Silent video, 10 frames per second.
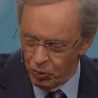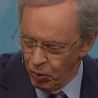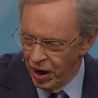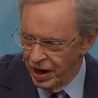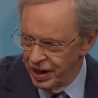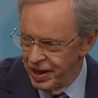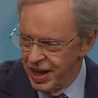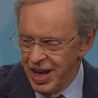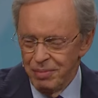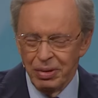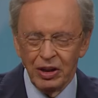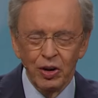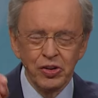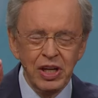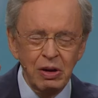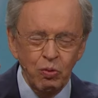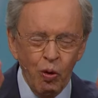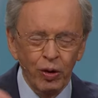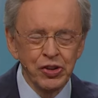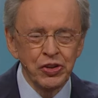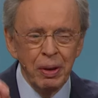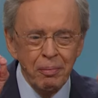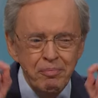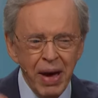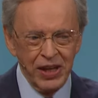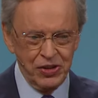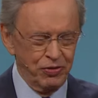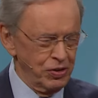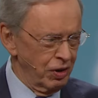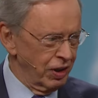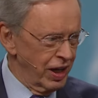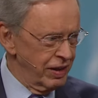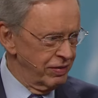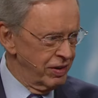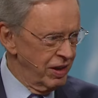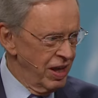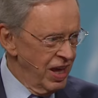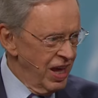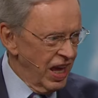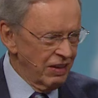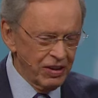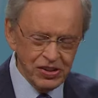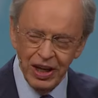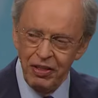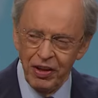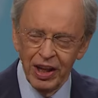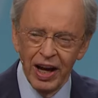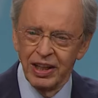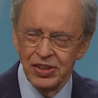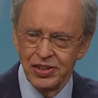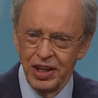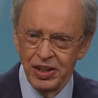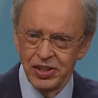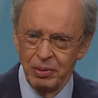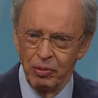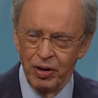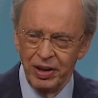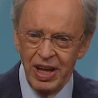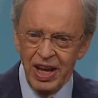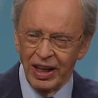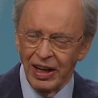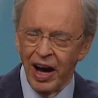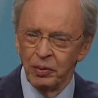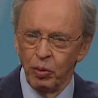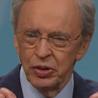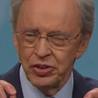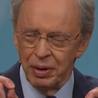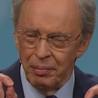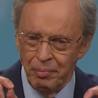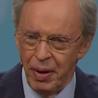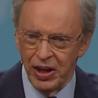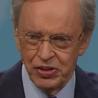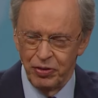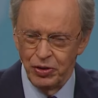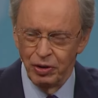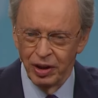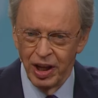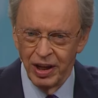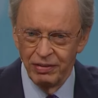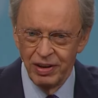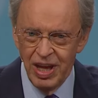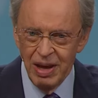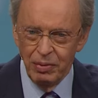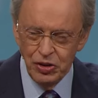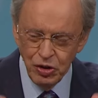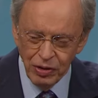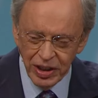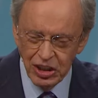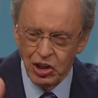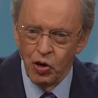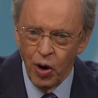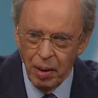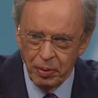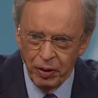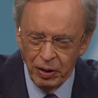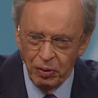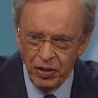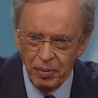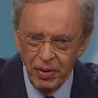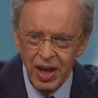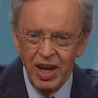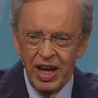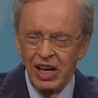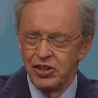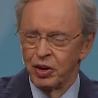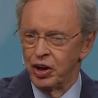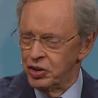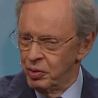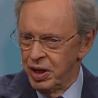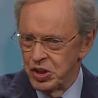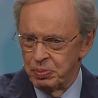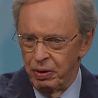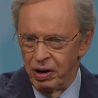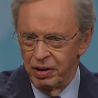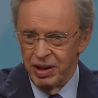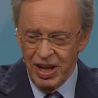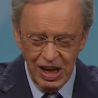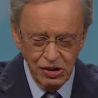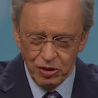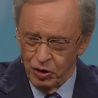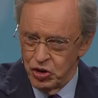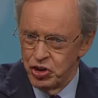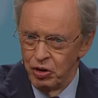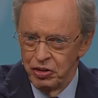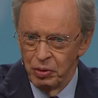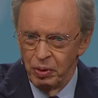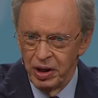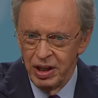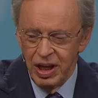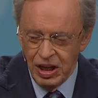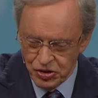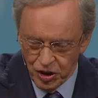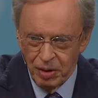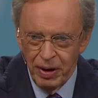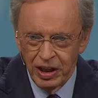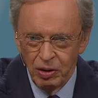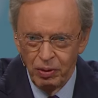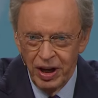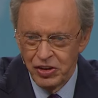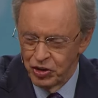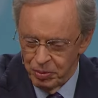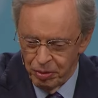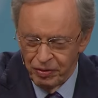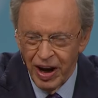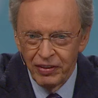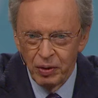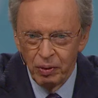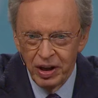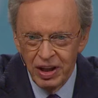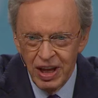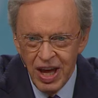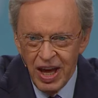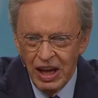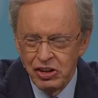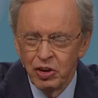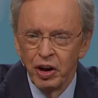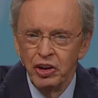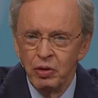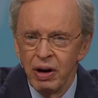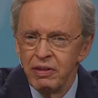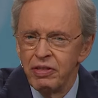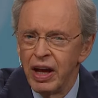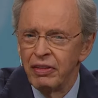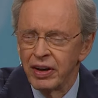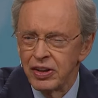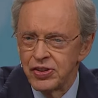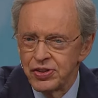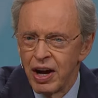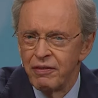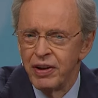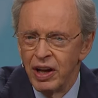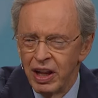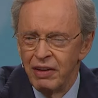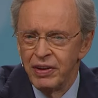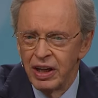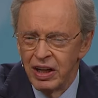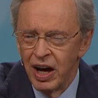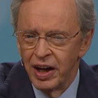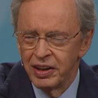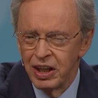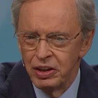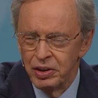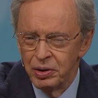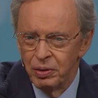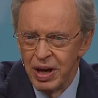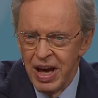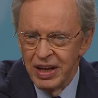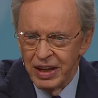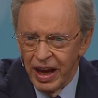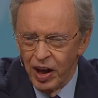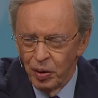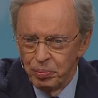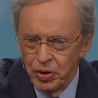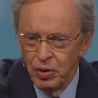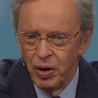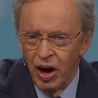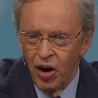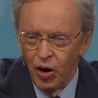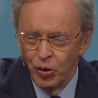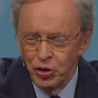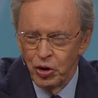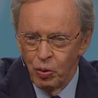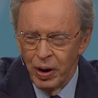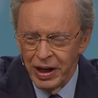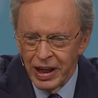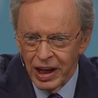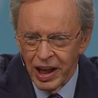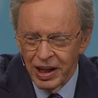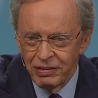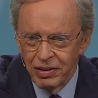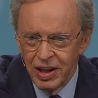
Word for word: Why? Because He wants the best for your life. And if there's anything I could say to someone, God wants the best for your life, but you've got to cooperate with Him. He's going to do his part. He's going to show you the way. He's going to make a way. He's going to provide the way. He's going to do everything that a sovereign, loving God can do to help you on your way in life.